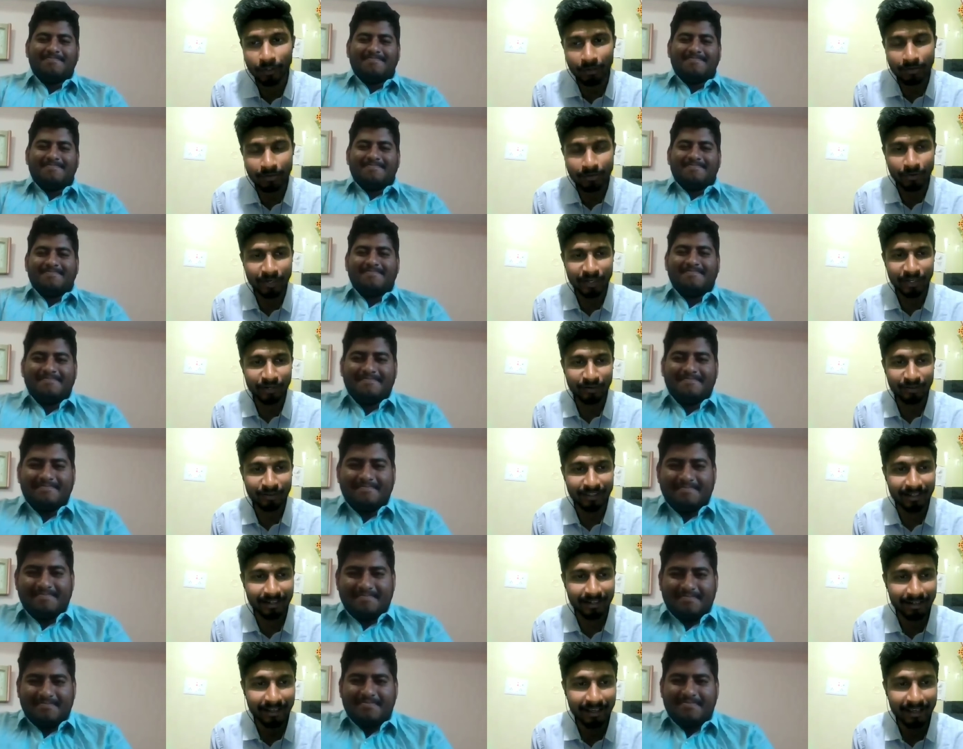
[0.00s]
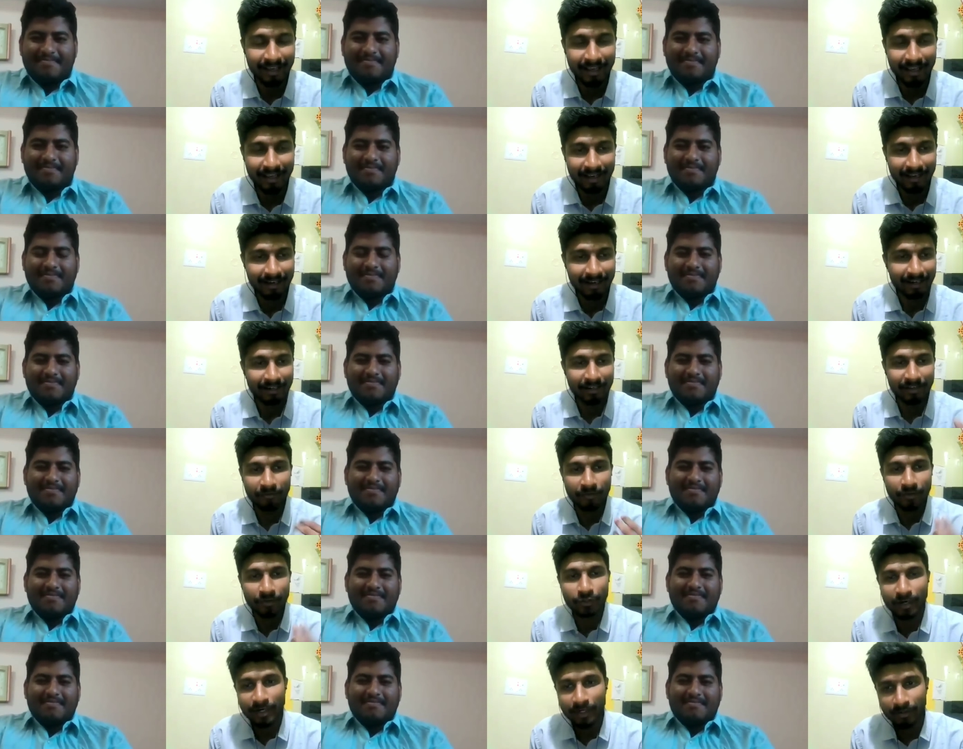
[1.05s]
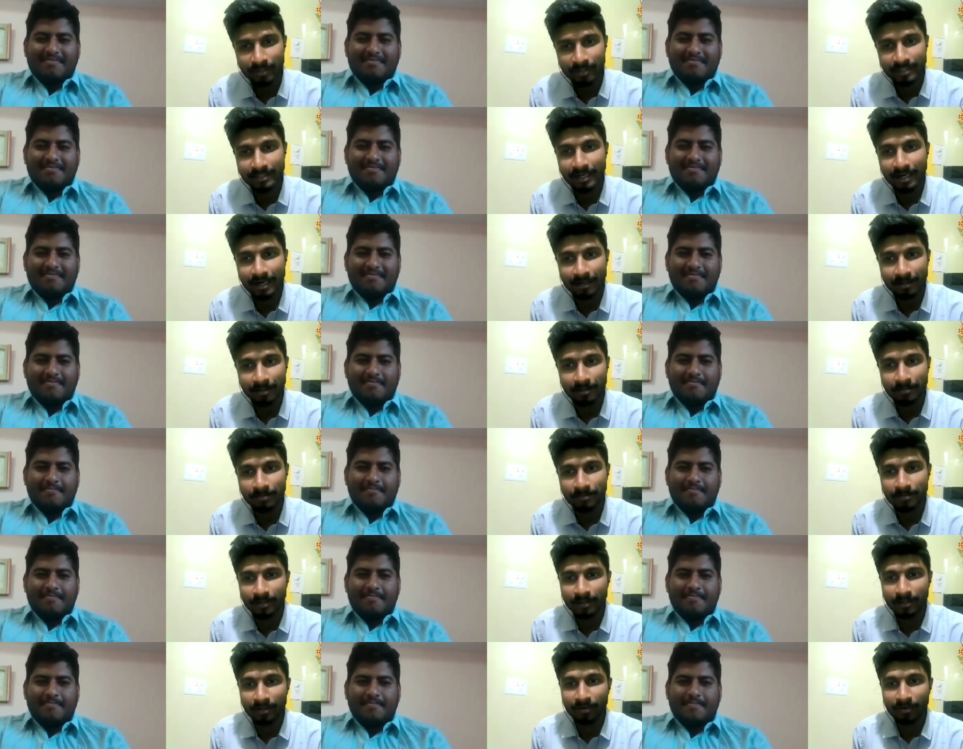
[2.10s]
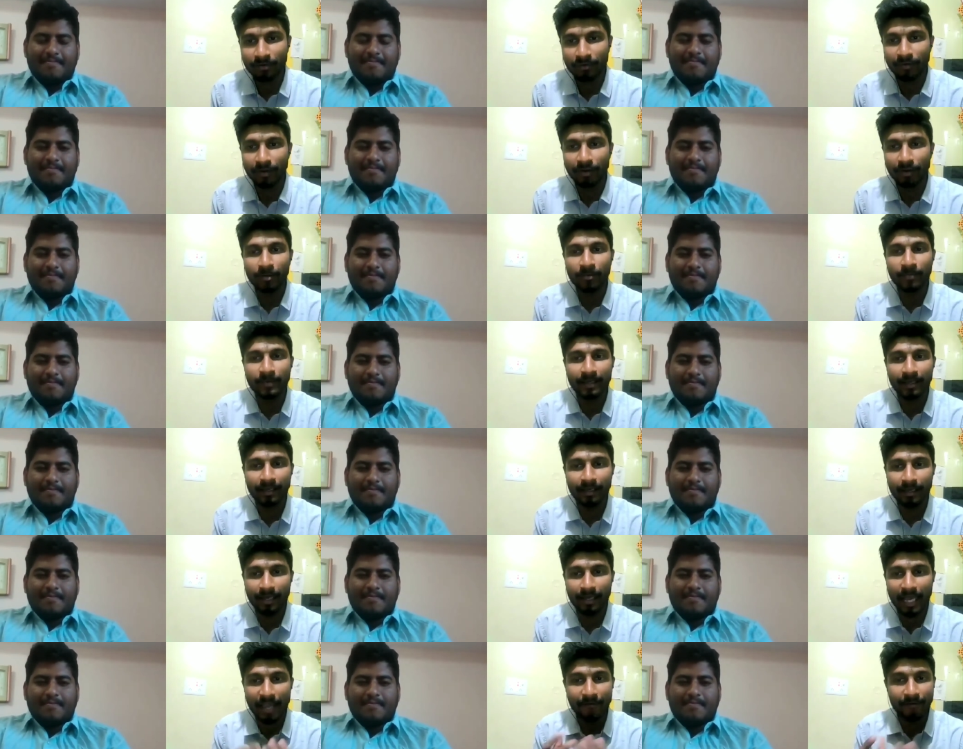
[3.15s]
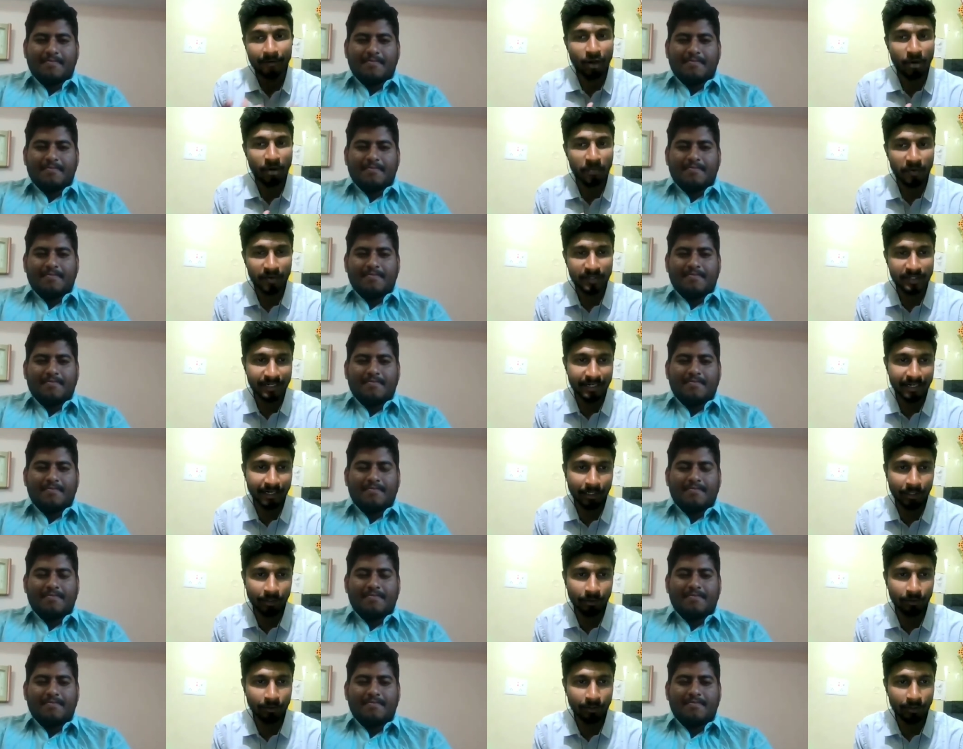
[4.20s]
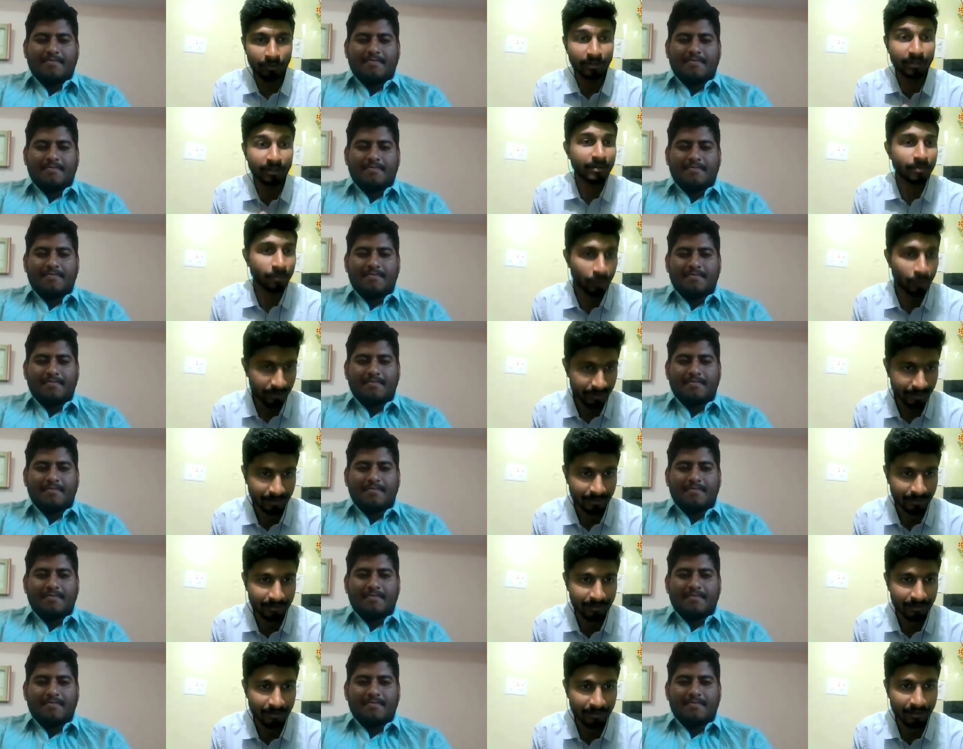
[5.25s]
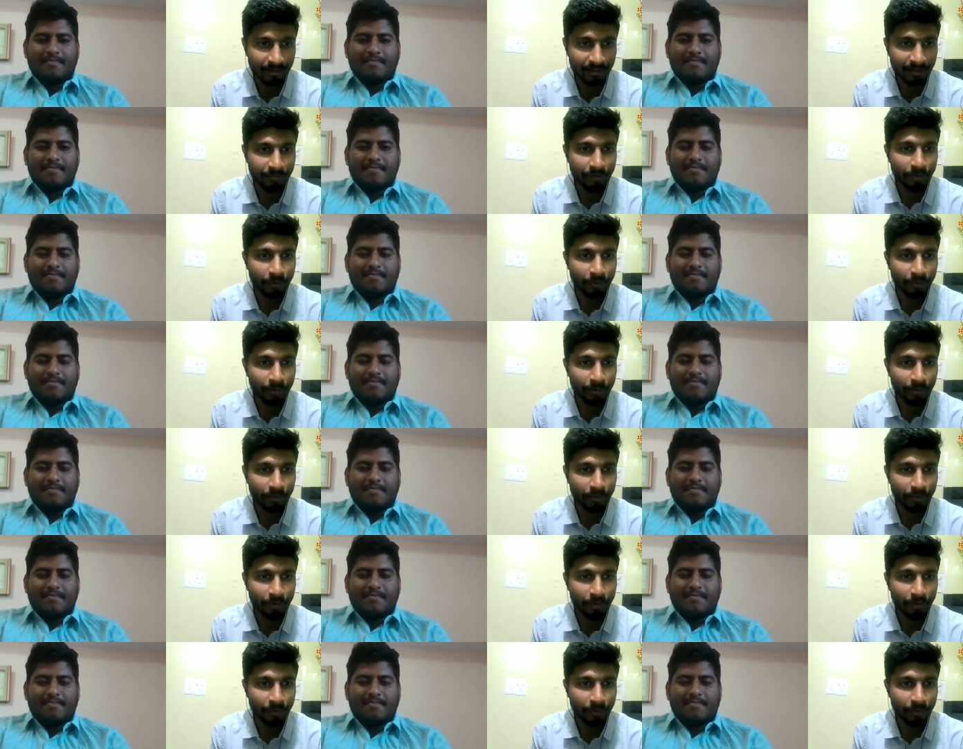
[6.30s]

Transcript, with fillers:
Speaker 1: talk going on that if you join to the startup, we will be having opportunity to learn more things. If